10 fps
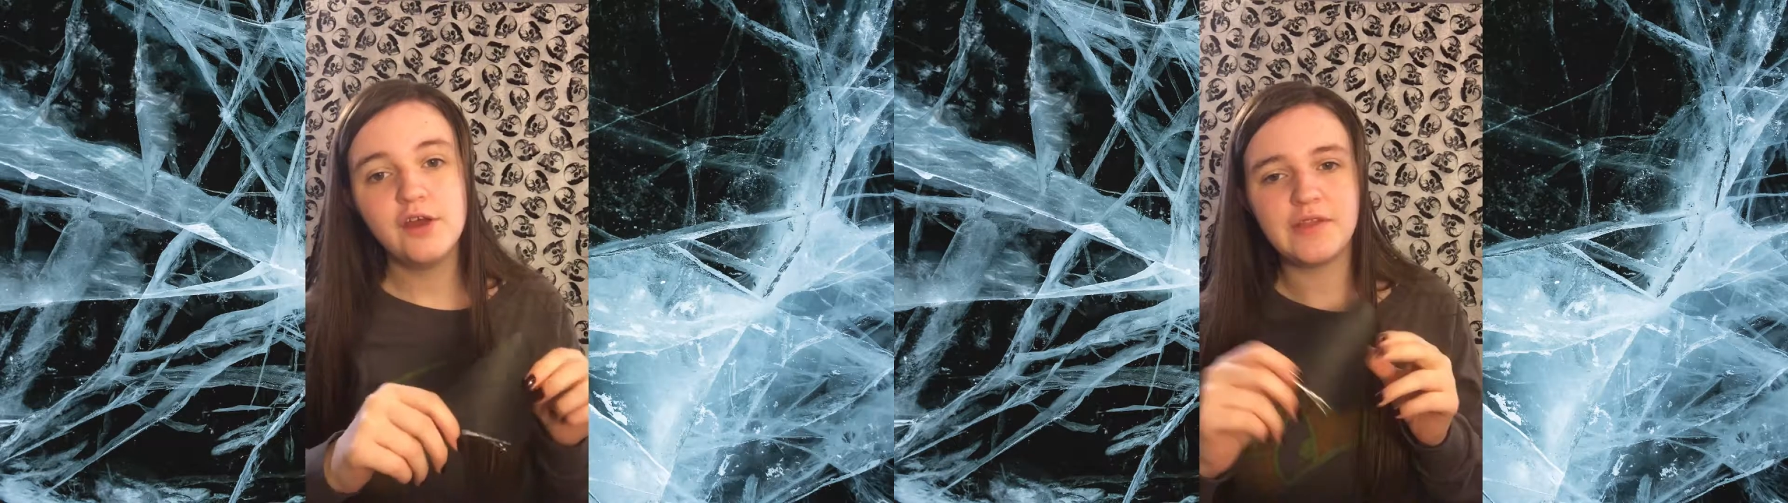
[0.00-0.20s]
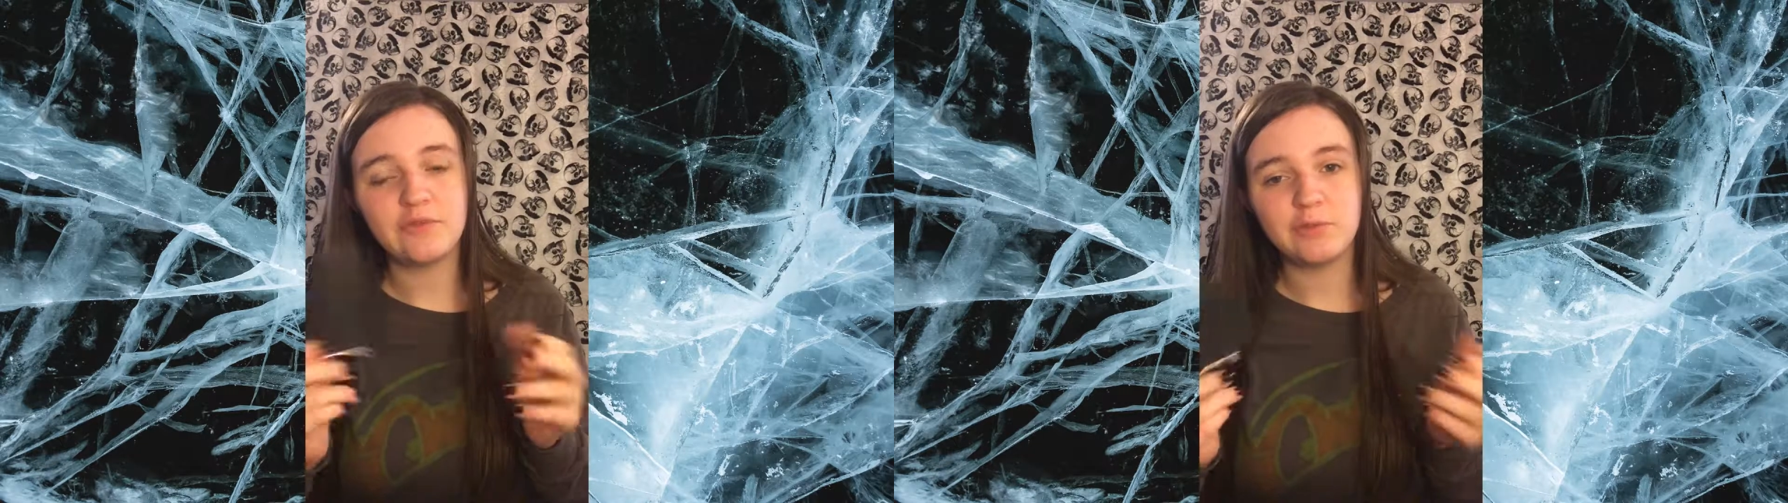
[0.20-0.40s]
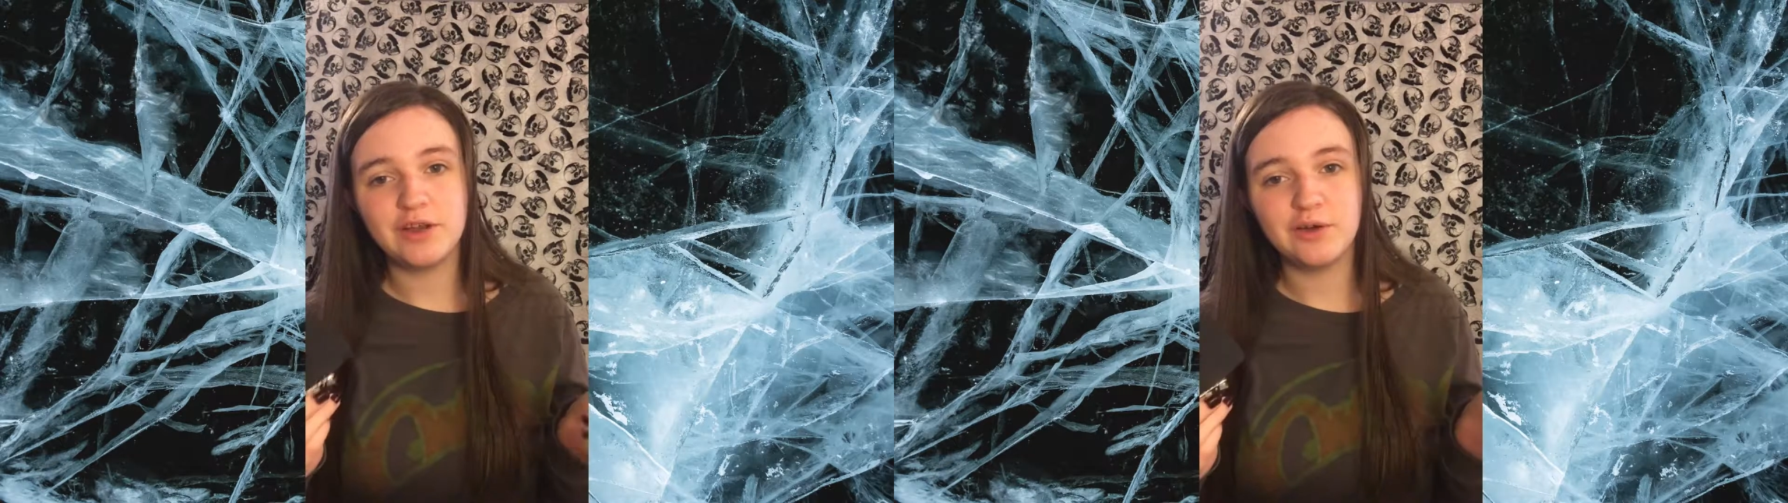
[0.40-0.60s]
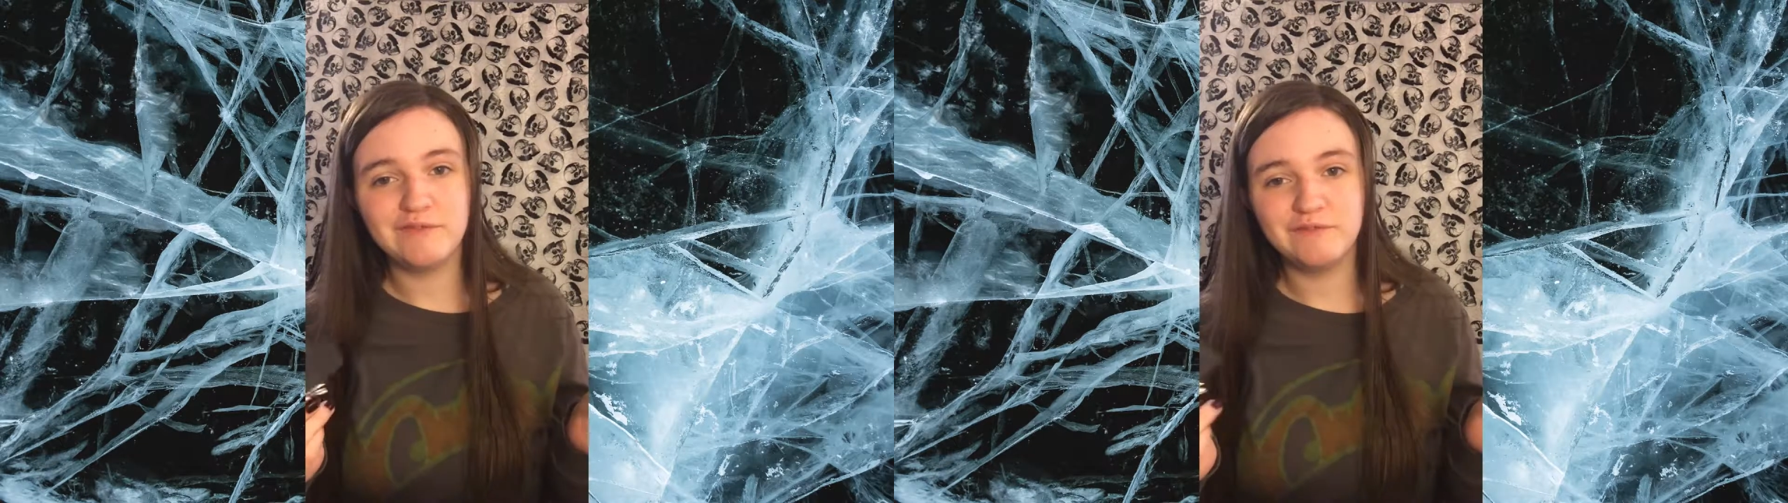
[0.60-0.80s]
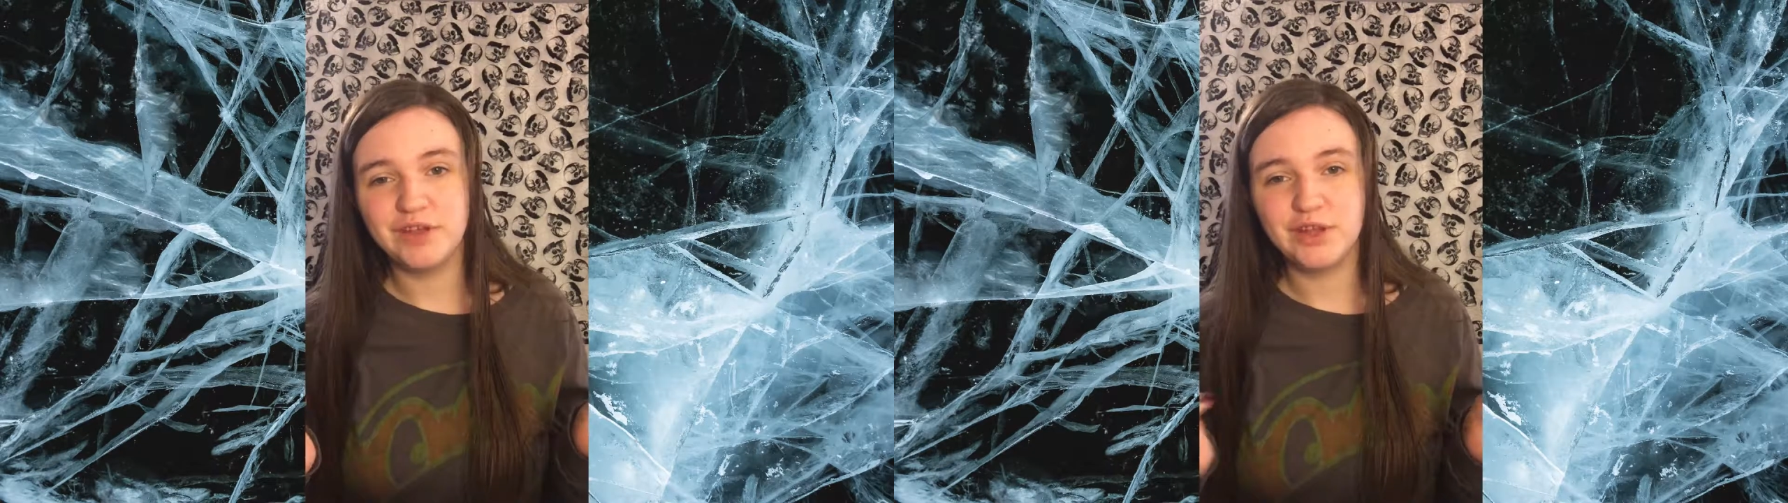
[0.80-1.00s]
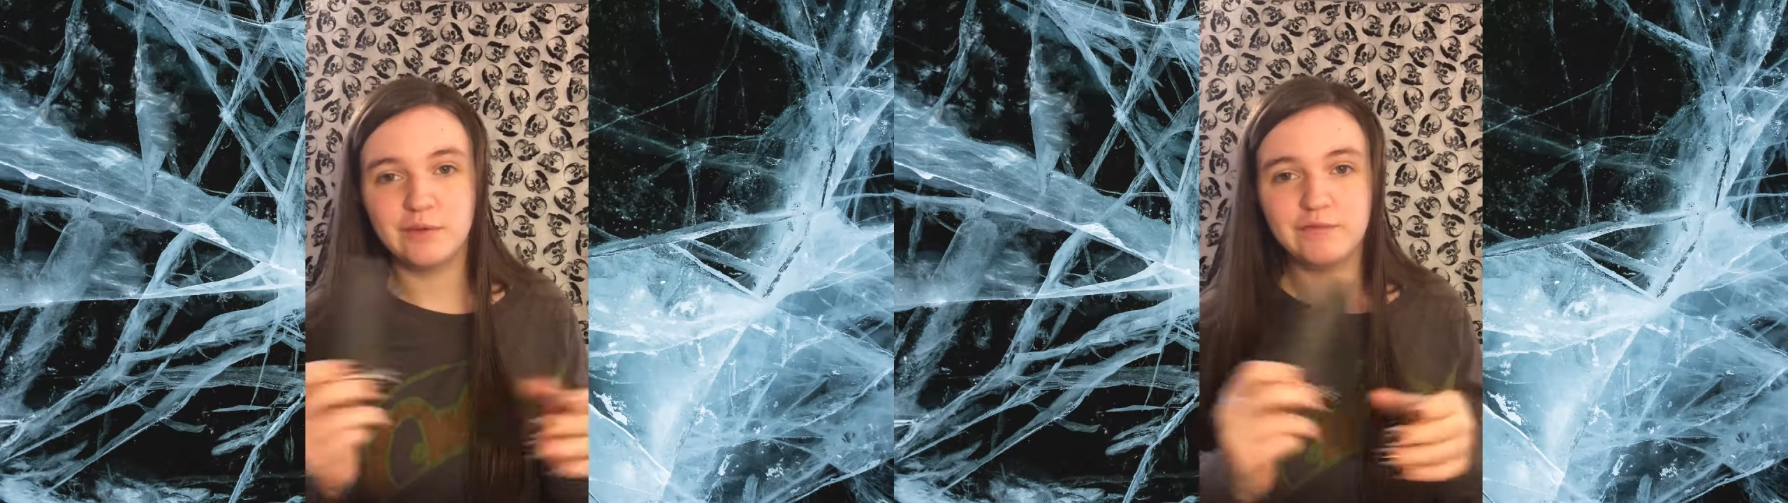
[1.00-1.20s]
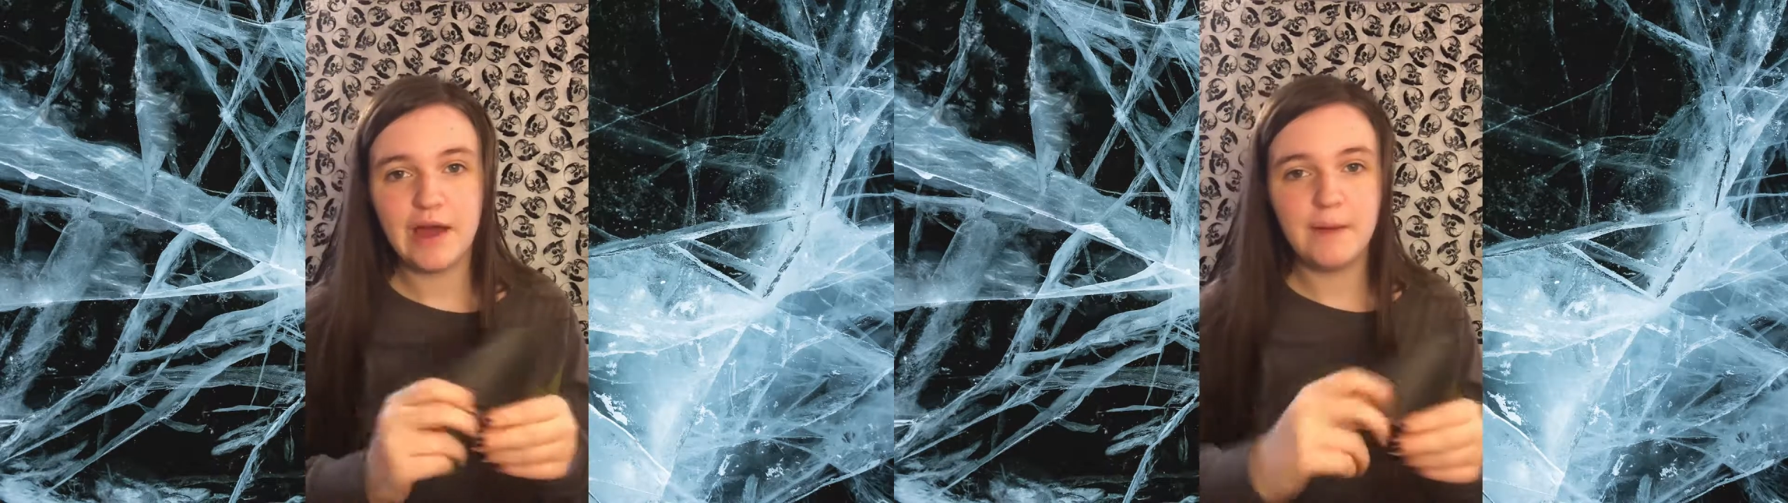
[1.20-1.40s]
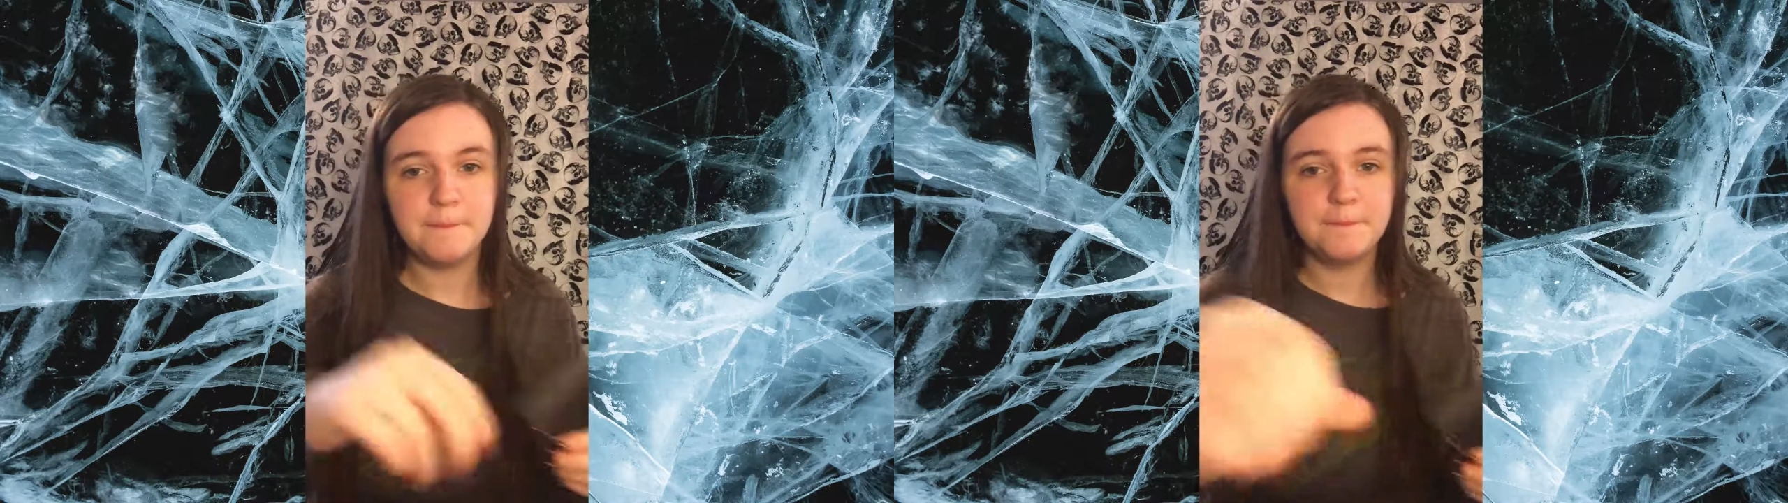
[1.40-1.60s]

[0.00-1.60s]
That's why I don't have a video of that.